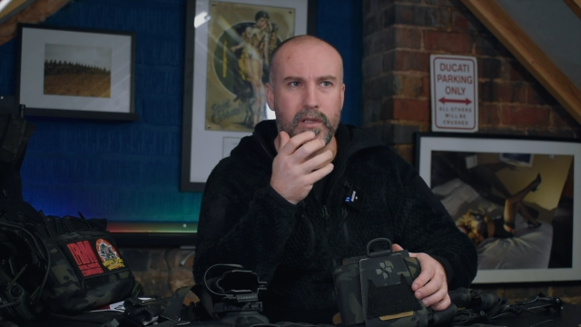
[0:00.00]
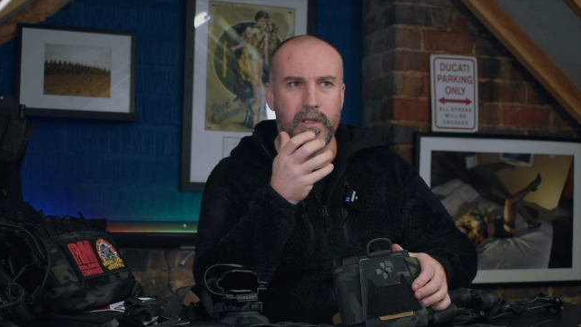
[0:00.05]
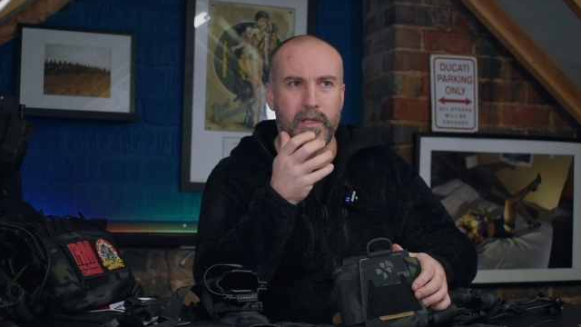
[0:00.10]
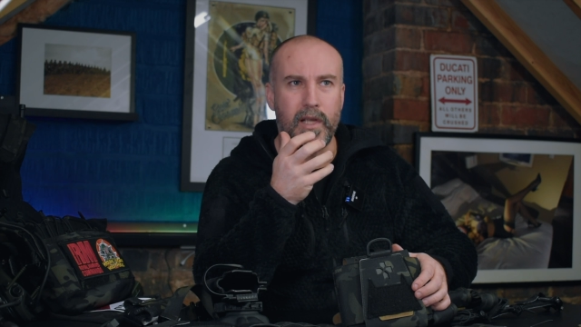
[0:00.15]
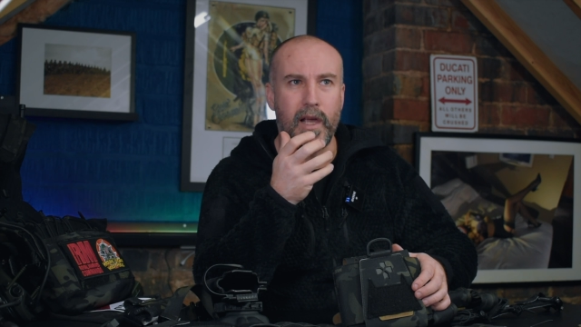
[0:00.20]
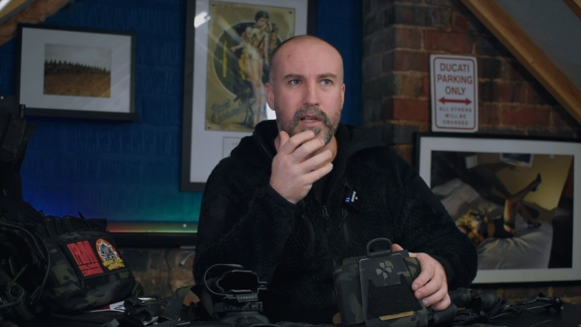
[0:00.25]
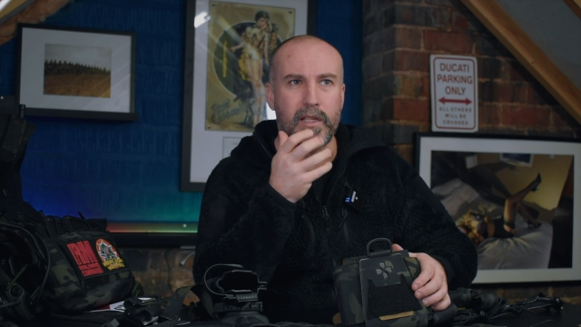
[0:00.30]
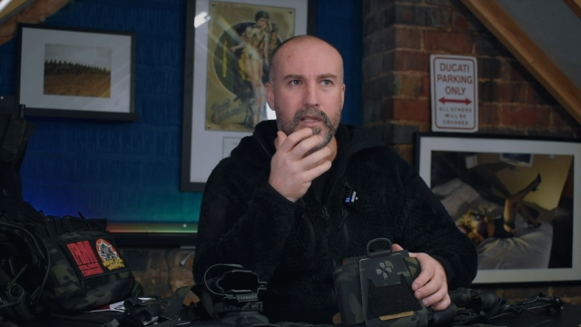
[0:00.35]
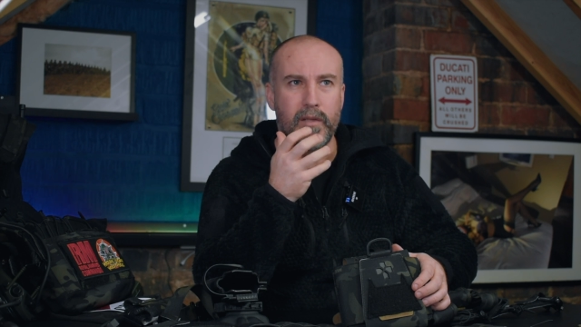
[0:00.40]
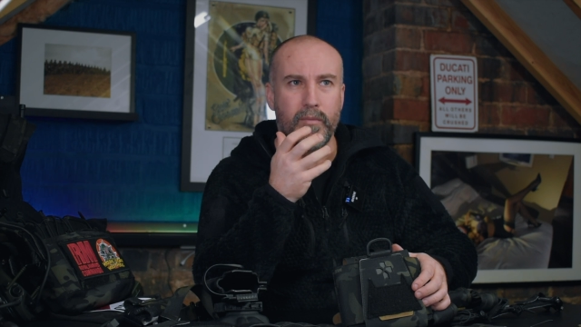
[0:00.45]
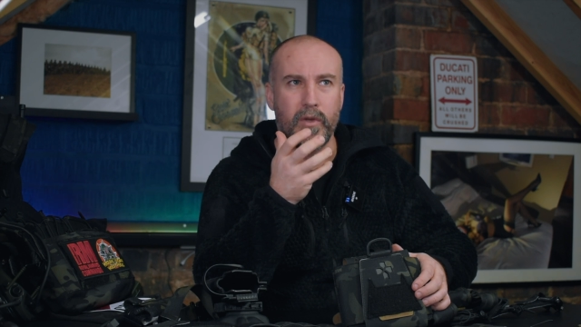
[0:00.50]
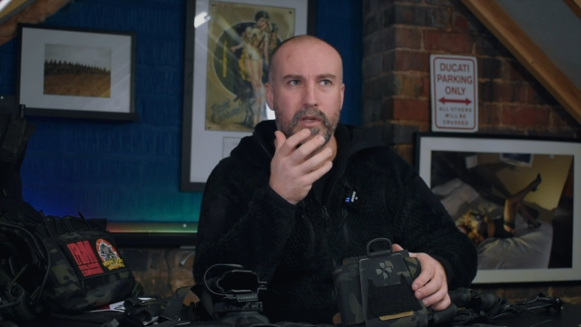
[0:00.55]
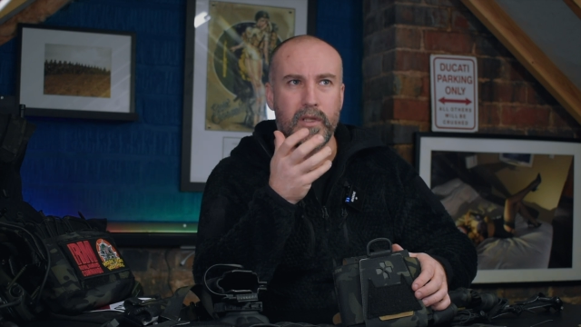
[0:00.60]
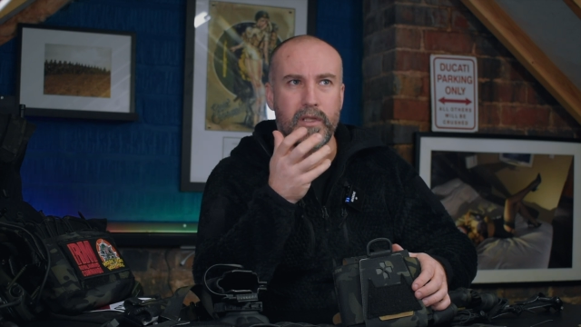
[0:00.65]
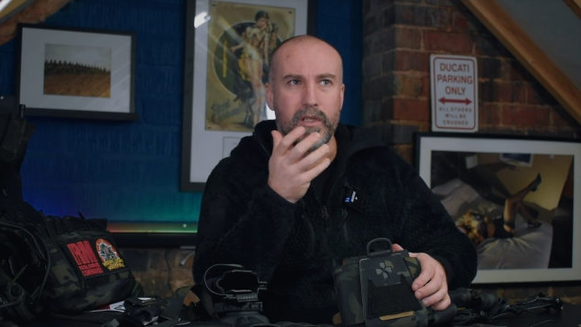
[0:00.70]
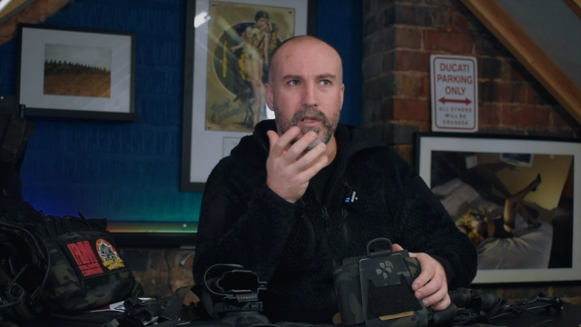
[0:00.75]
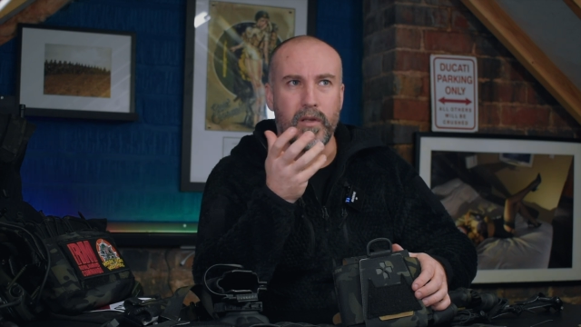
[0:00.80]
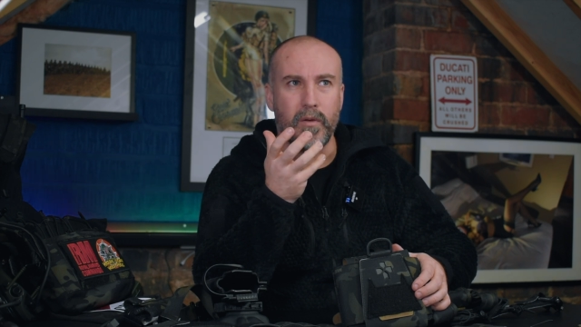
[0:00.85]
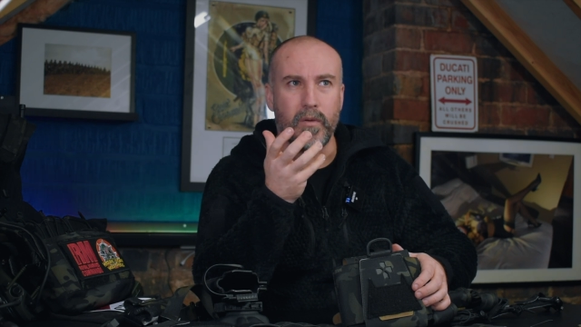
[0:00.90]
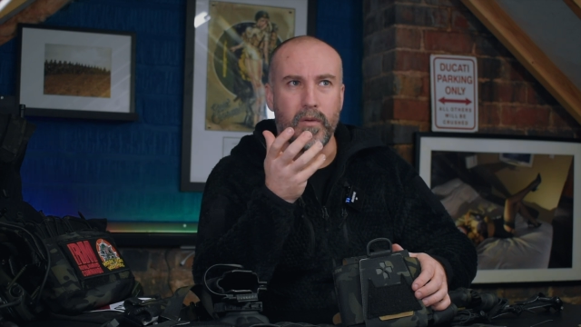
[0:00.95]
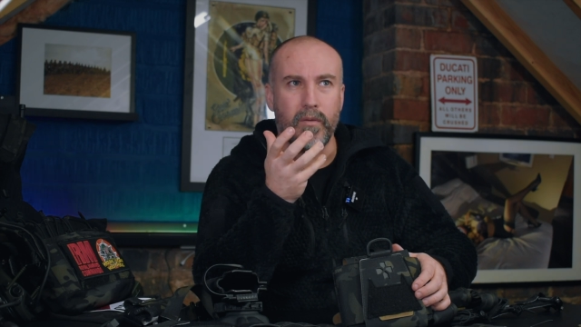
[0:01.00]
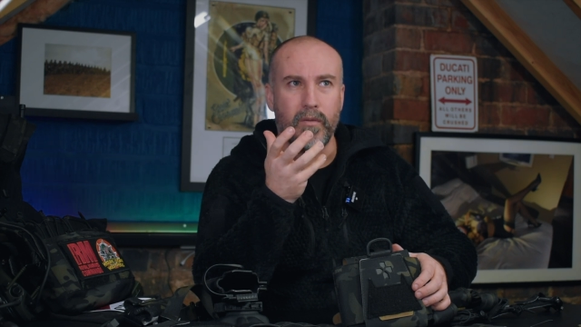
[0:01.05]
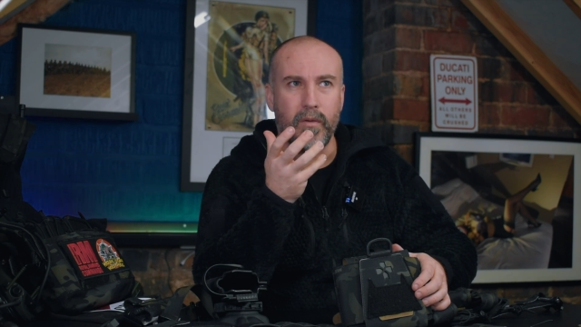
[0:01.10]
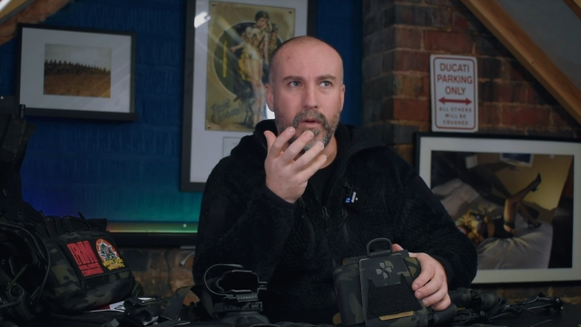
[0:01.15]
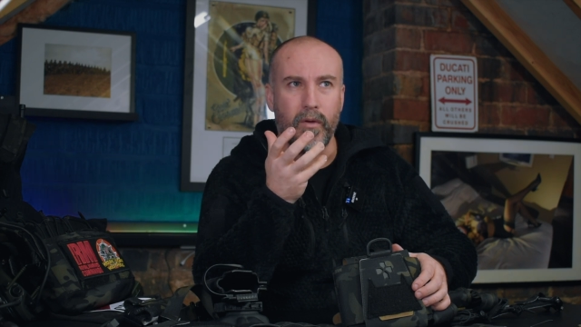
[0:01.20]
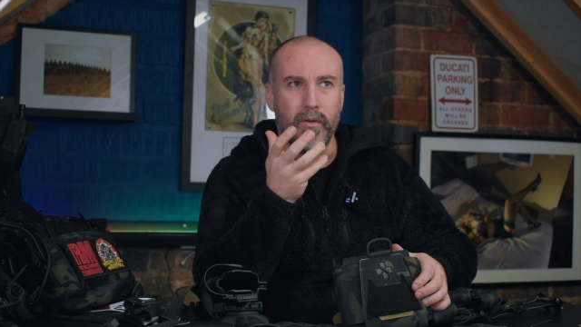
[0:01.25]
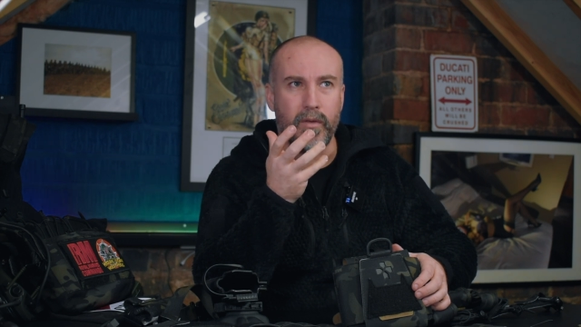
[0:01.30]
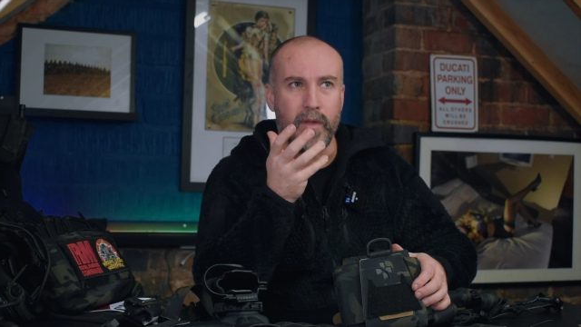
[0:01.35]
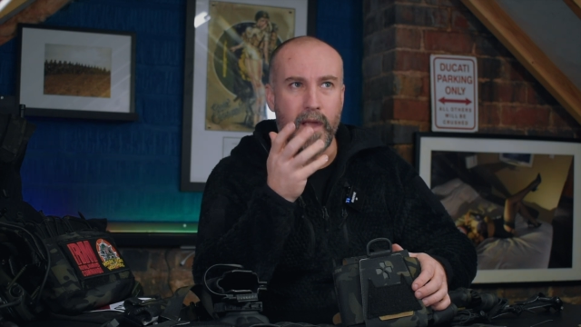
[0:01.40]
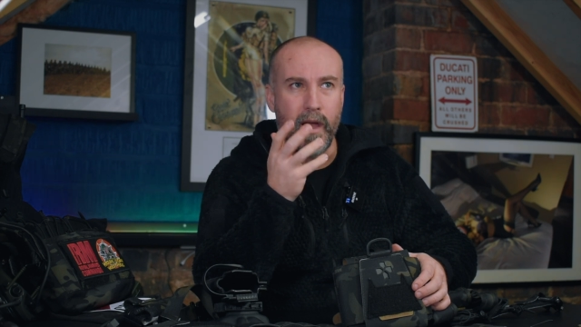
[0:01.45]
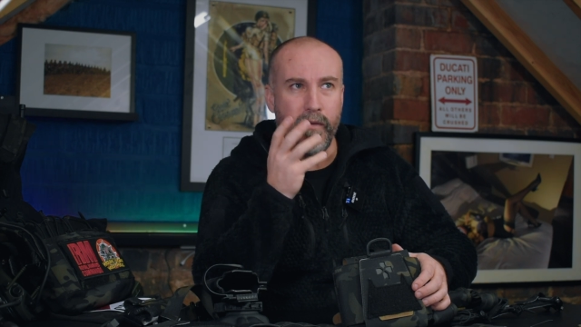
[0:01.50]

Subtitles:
testament to, like,